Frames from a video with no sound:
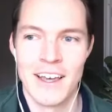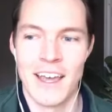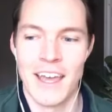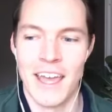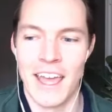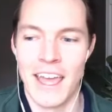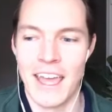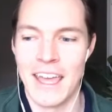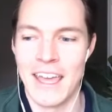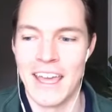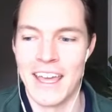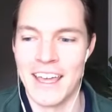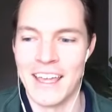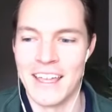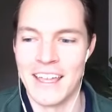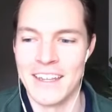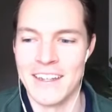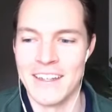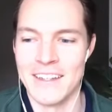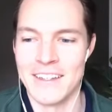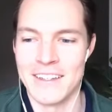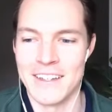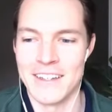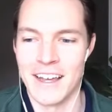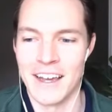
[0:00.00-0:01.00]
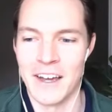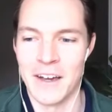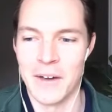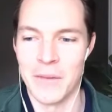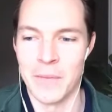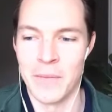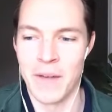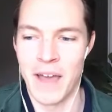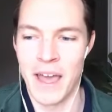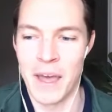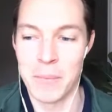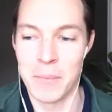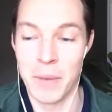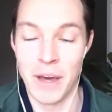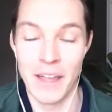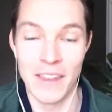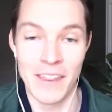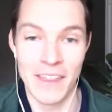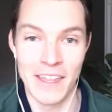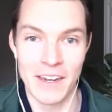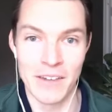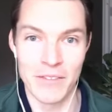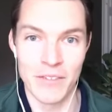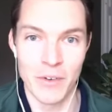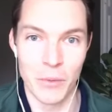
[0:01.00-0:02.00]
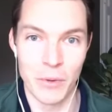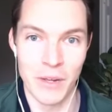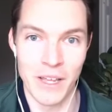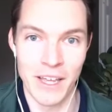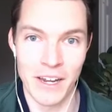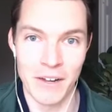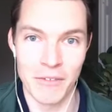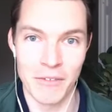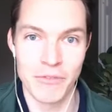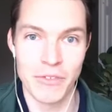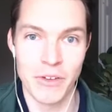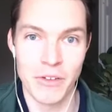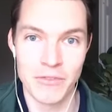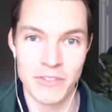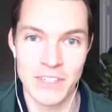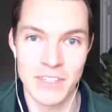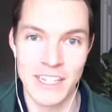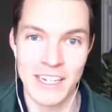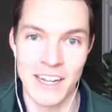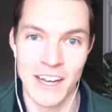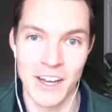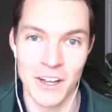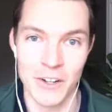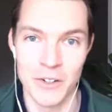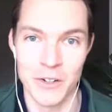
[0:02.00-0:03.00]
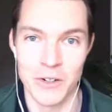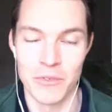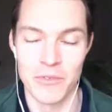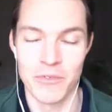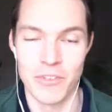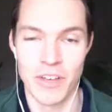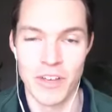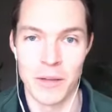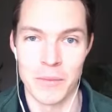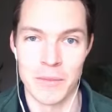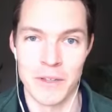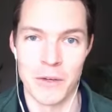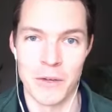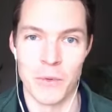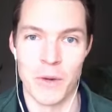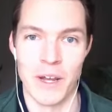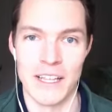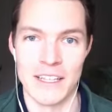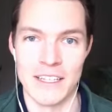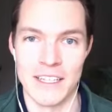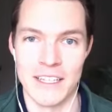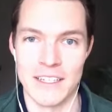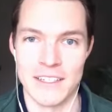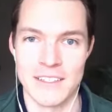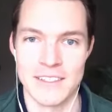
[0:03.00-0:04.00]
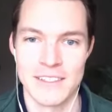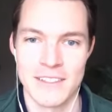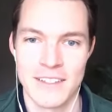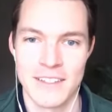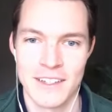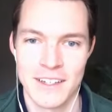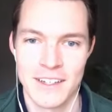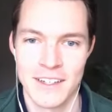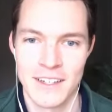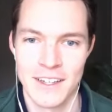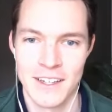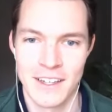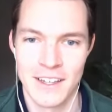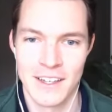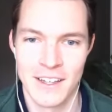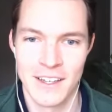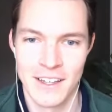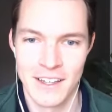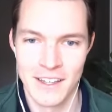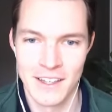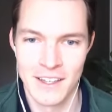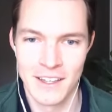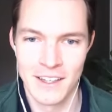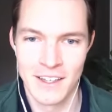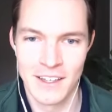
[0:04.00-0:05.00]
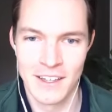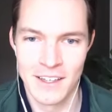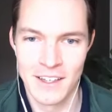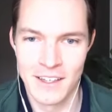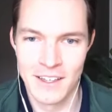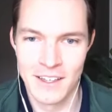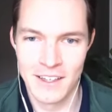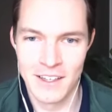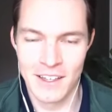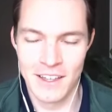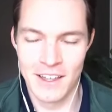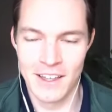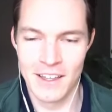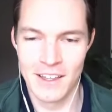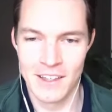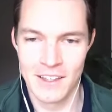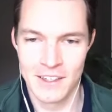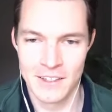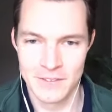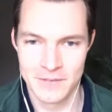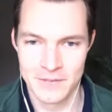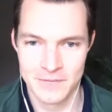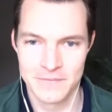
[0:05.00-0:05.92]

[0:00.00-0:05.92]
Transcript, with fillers: And um, at, by the end of it, we had a 1500 family wait list. Wow. That's awesome.